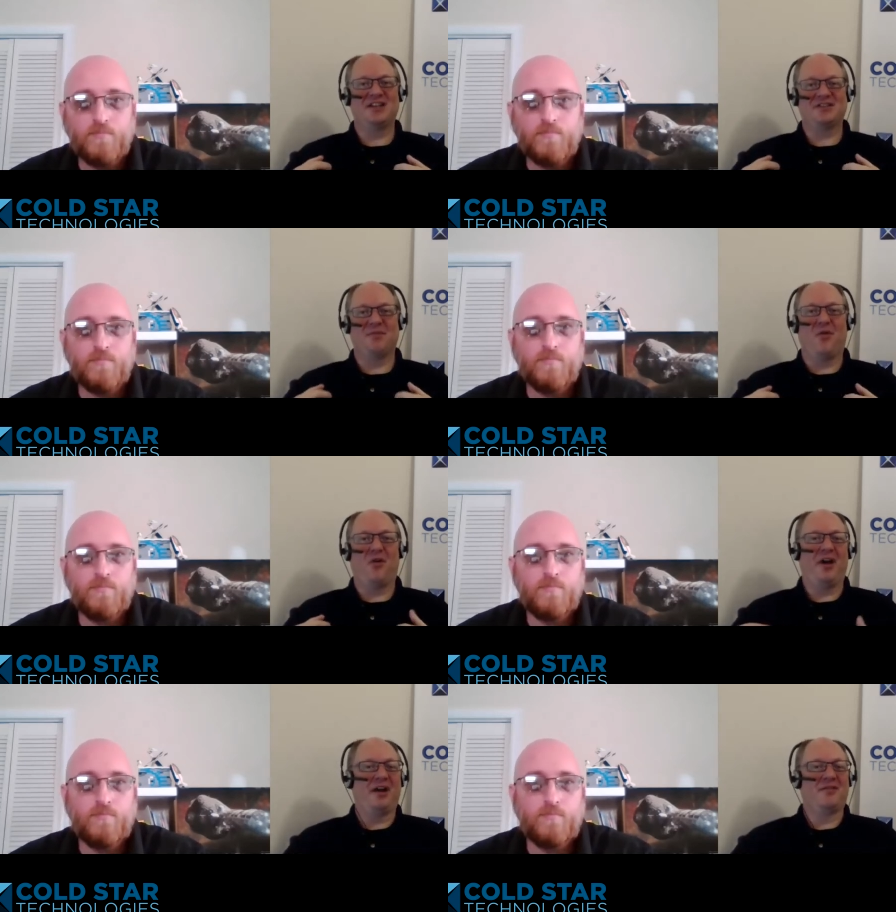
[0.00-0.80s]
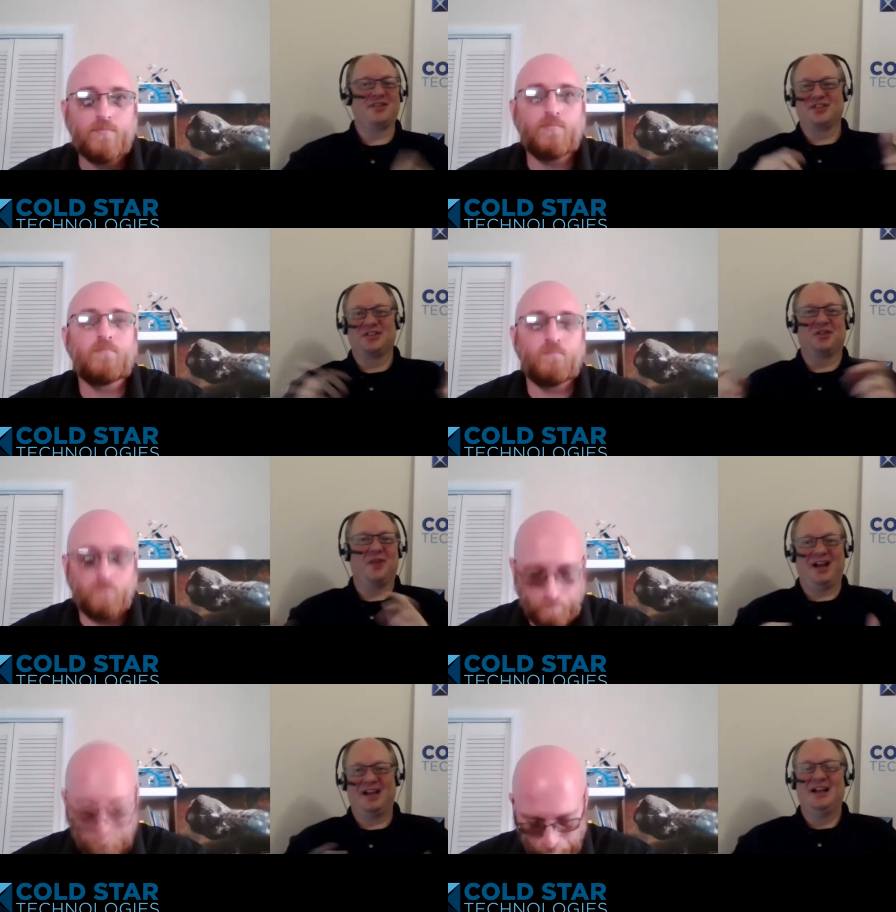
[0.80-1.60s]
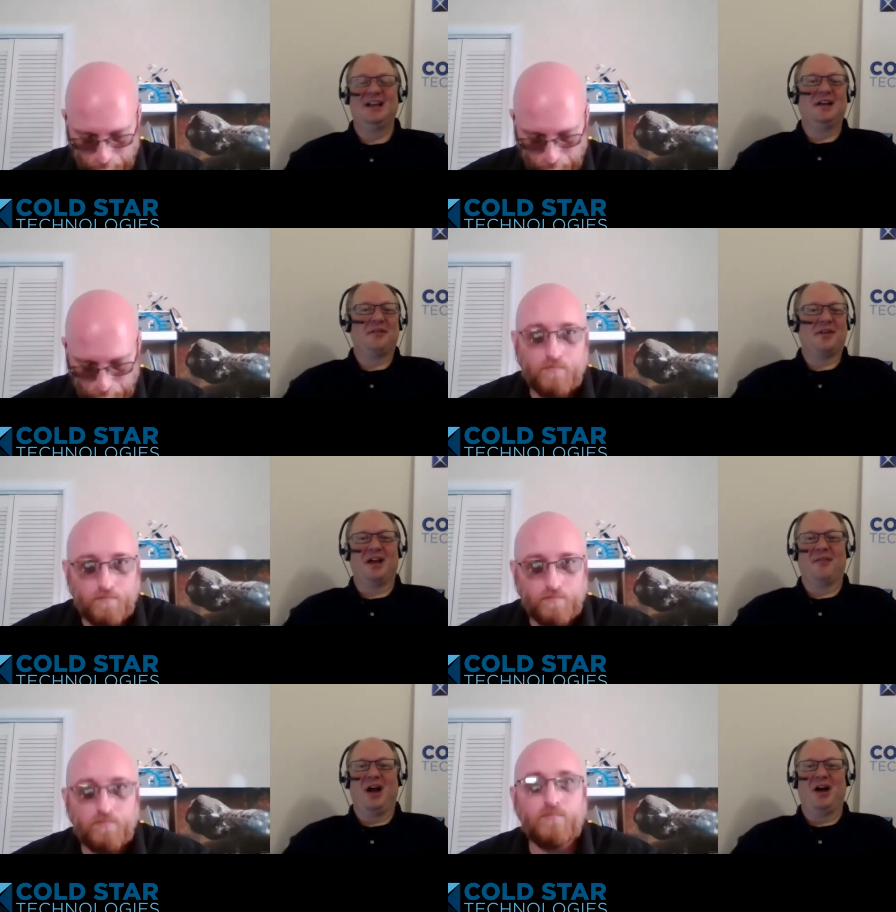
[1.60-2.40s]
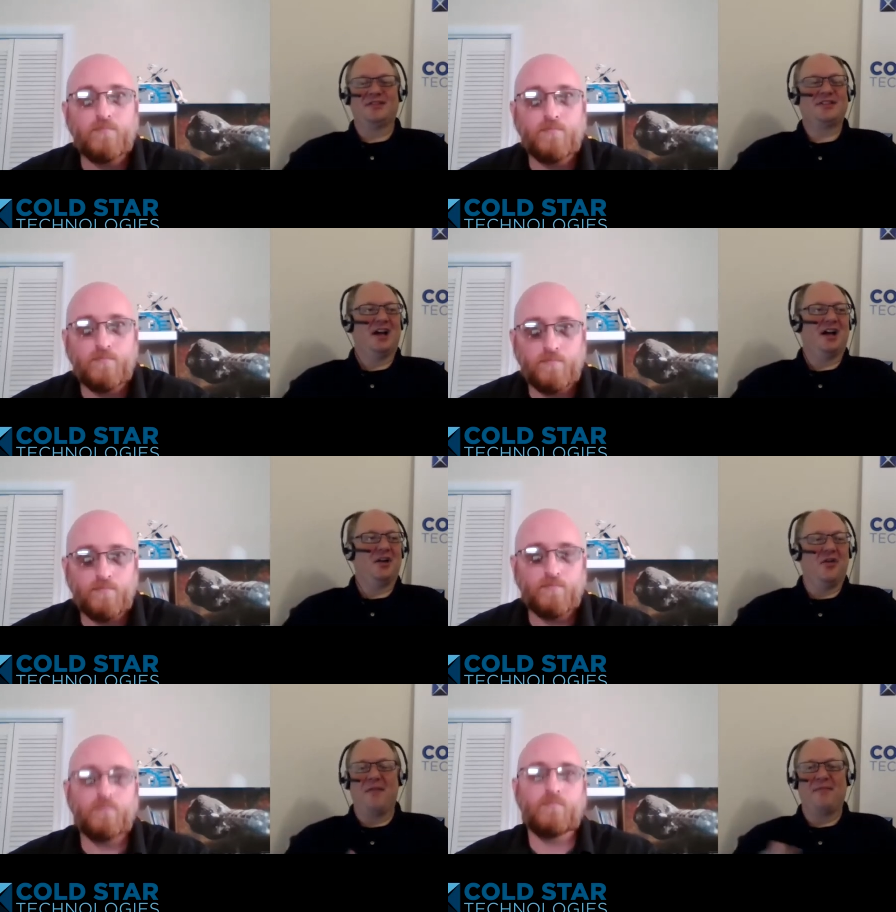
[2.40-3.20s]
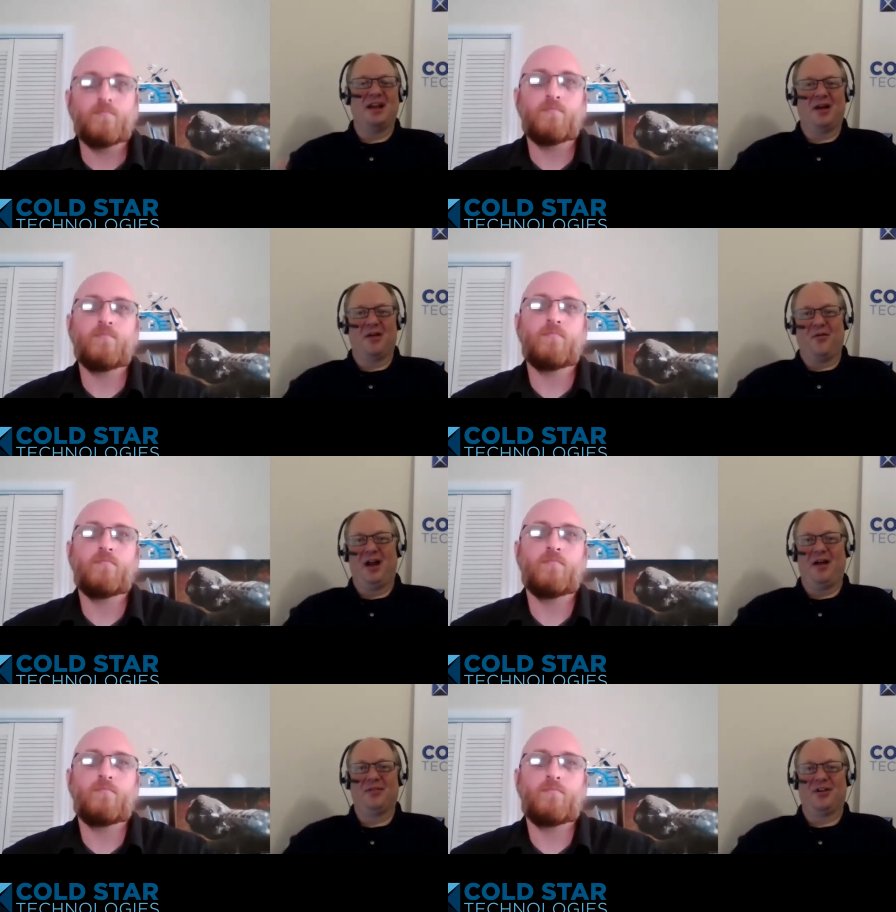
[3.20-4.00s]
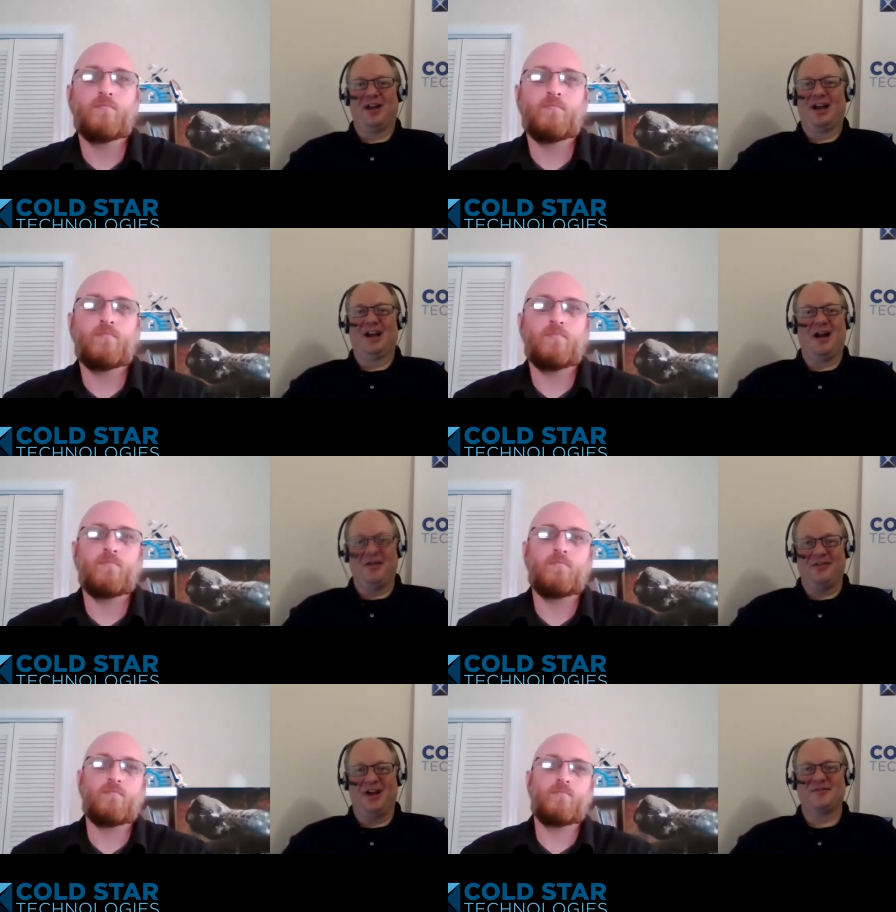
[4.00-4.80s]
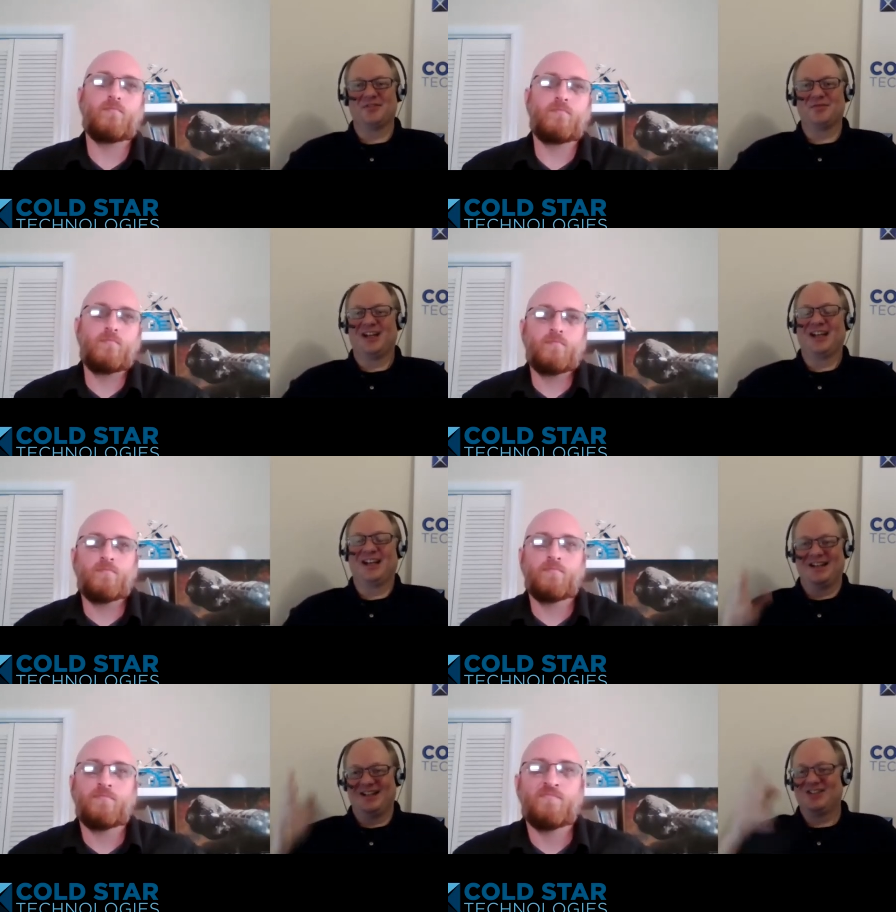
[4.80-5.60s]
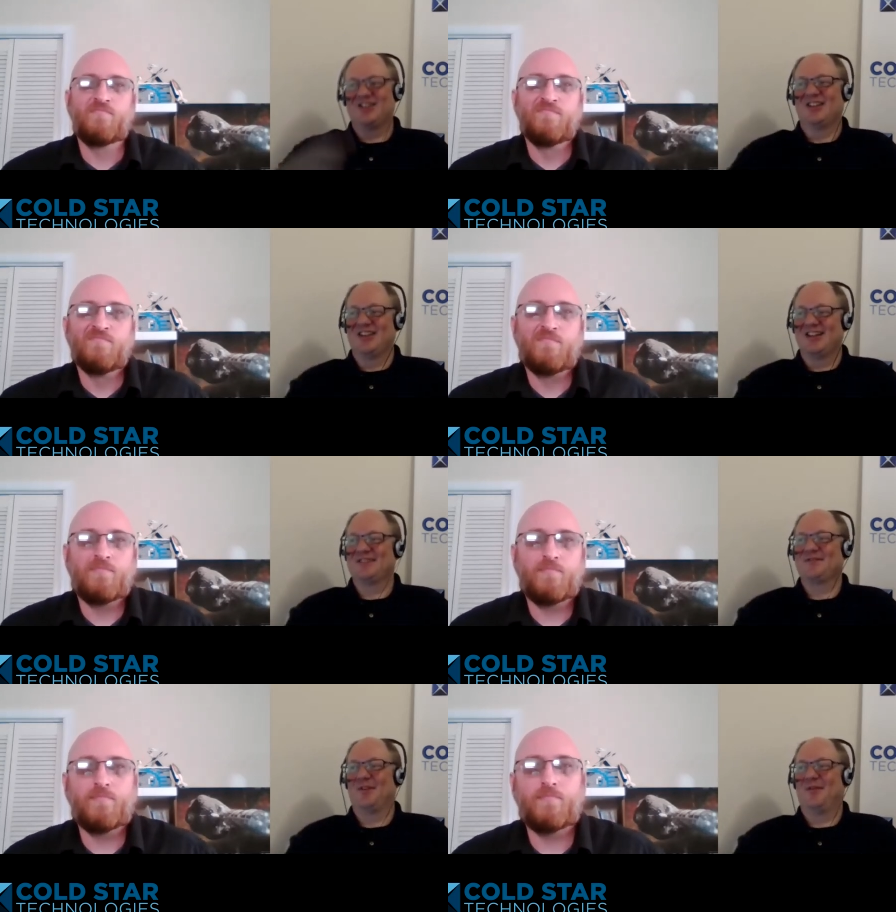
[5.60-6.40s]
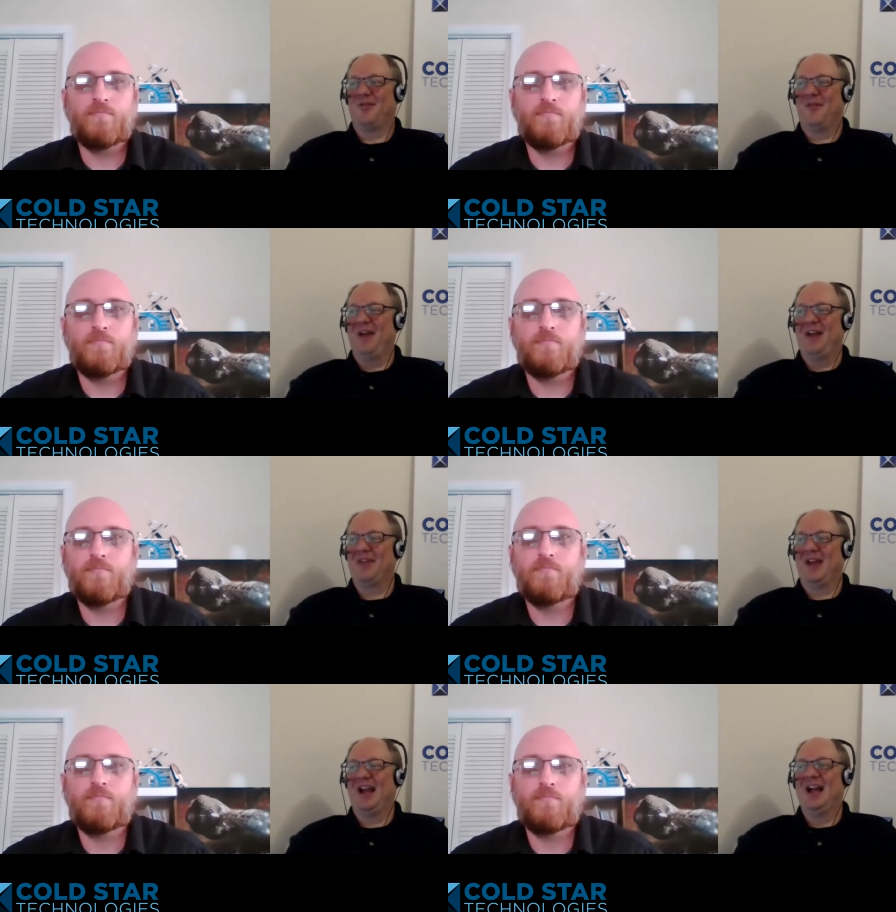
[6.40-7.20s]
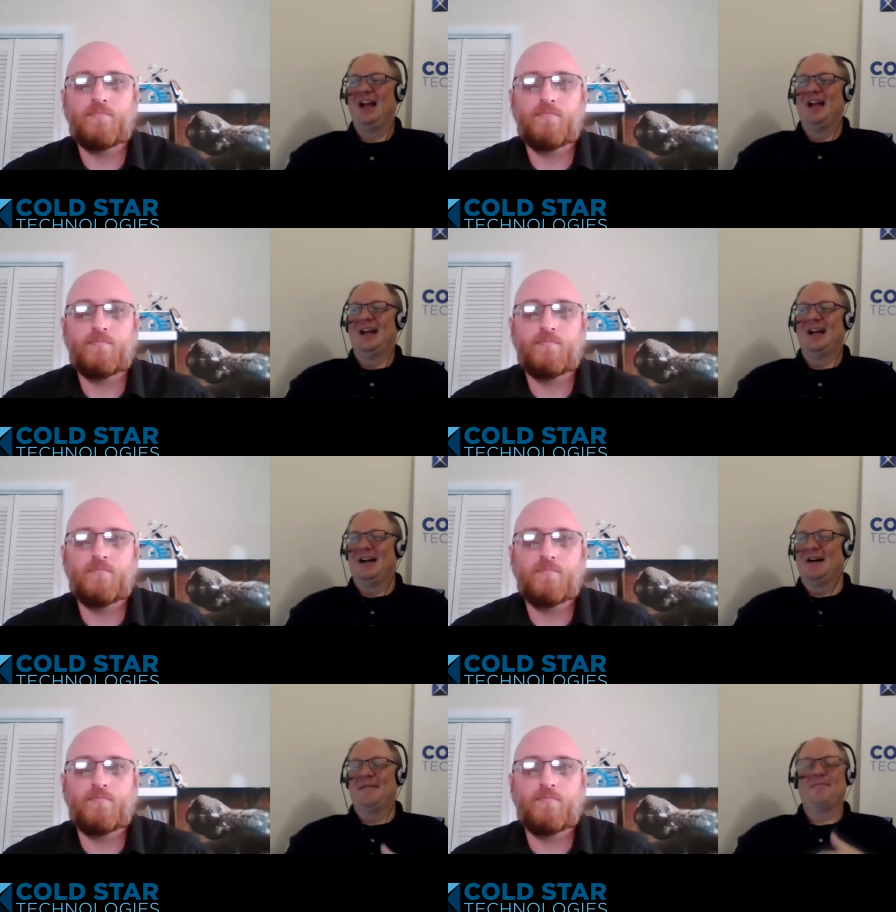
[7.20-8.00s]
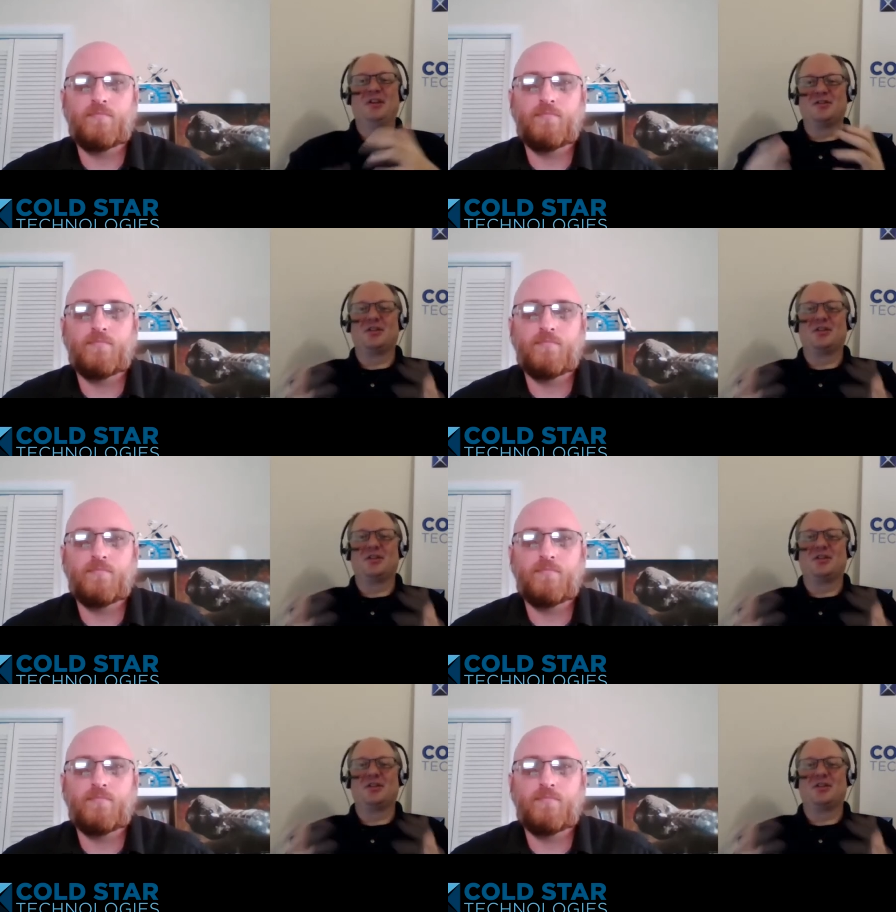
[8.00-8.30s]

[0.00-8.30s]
Speaker 1: boring which is a quick mm-hmm. thing about uh, who i'm meeting and what i'm learning a couple times a week in addition to this full format thing uh, user